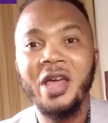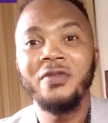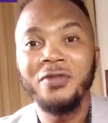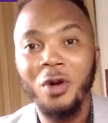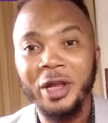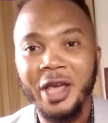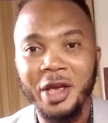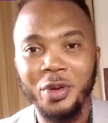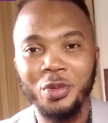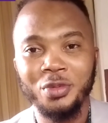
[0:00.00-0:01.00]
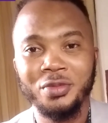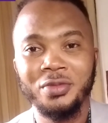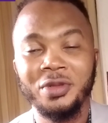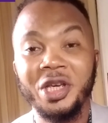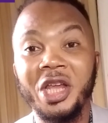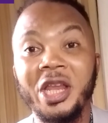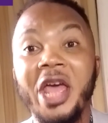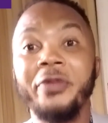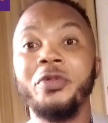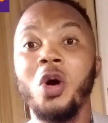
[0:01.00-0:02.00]
a volcano. It
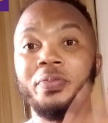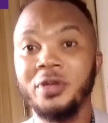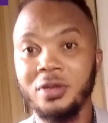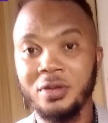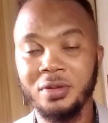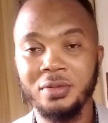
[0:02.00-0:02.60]
erupts.